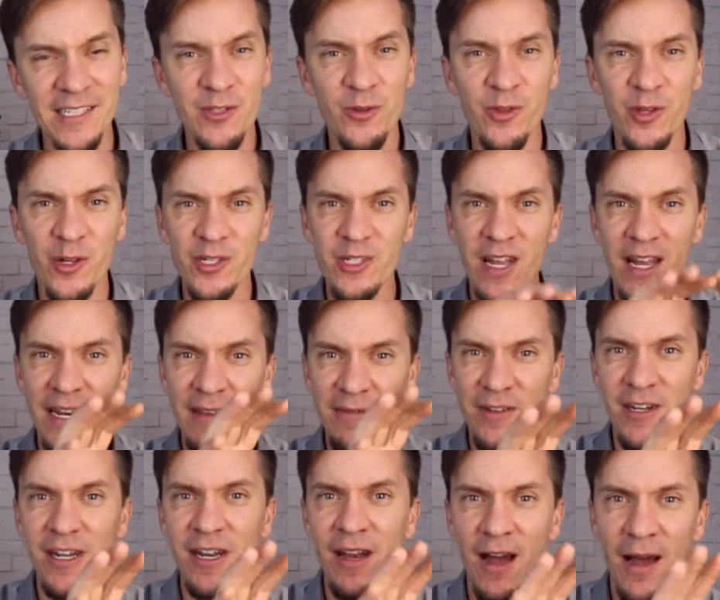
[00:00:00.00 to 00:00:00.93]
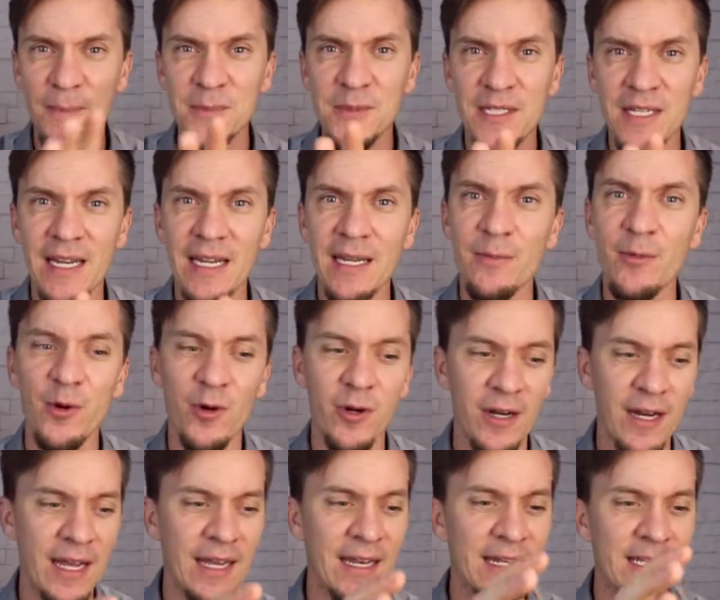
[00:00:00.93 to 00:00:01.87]
So they're not even an option anymore,
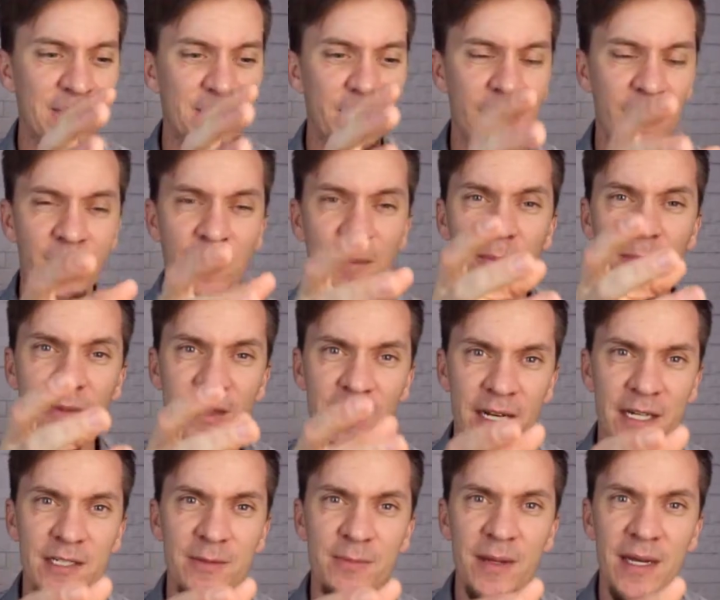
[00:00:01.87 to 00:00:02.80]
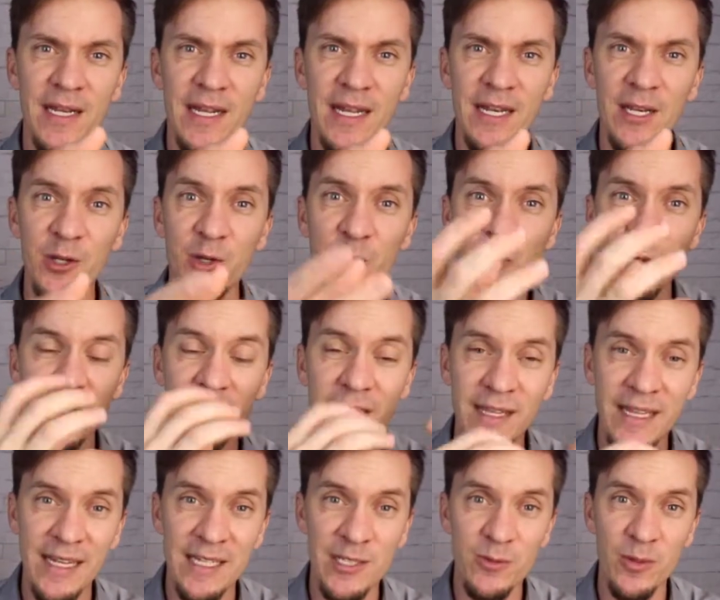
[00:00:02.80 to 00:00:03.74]
and there's been a new one
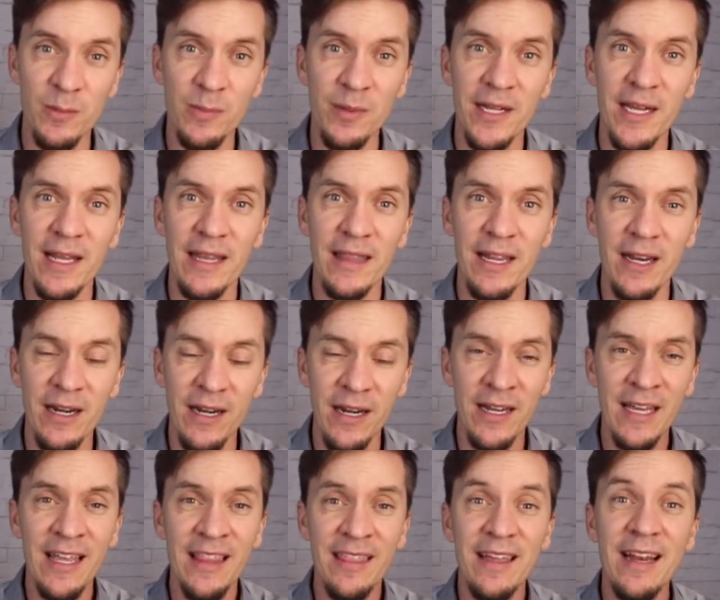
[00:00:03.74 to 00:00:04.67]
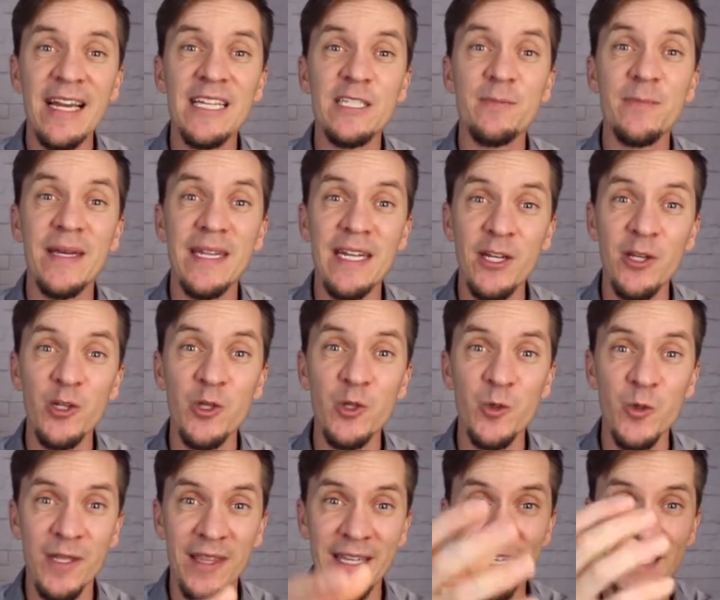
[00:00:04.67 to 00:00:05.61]
that's replaced. There has been a new
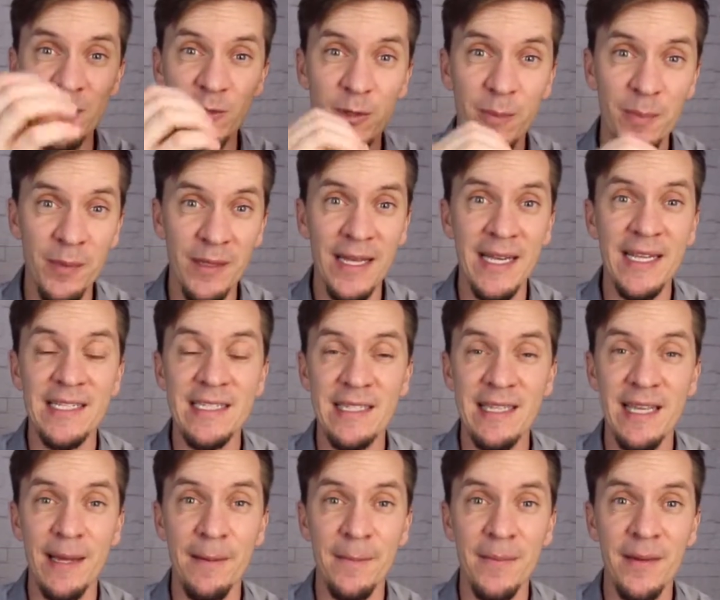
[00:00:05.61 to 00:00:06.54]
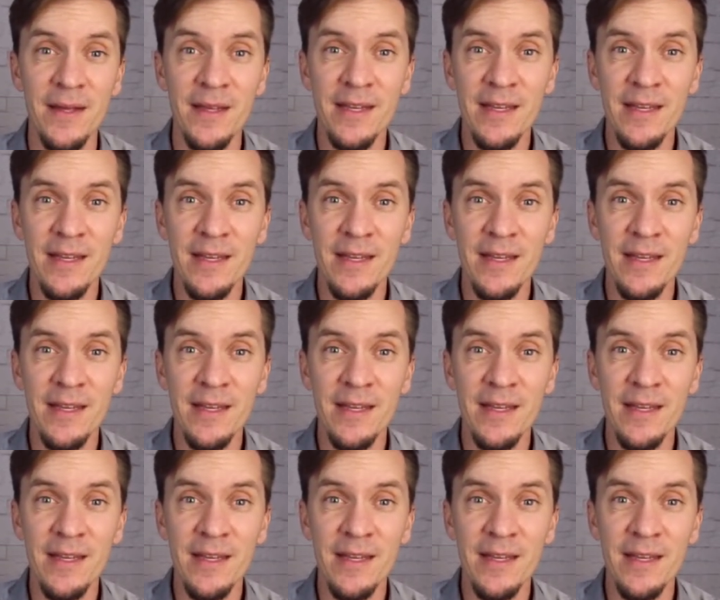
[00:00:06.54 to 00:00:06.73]
one that has replaced them.